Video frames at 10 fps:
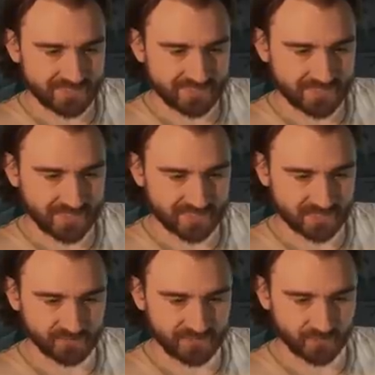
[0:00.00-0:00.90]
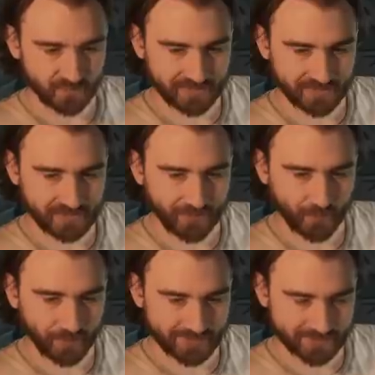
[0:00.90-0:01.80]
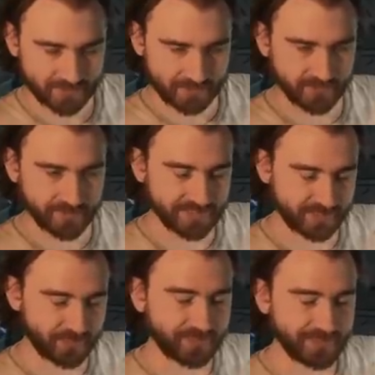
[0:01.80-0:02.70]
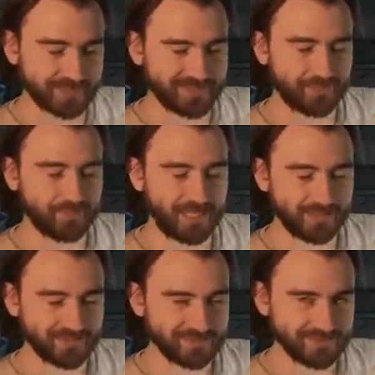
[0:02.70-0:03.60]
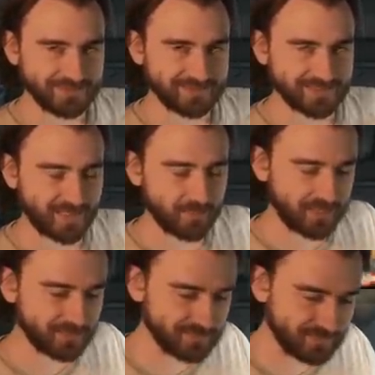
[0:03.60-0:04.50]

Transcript: Is he as good as Rock Lee? Nobody is as good as Rock Lee. Come on. Come on.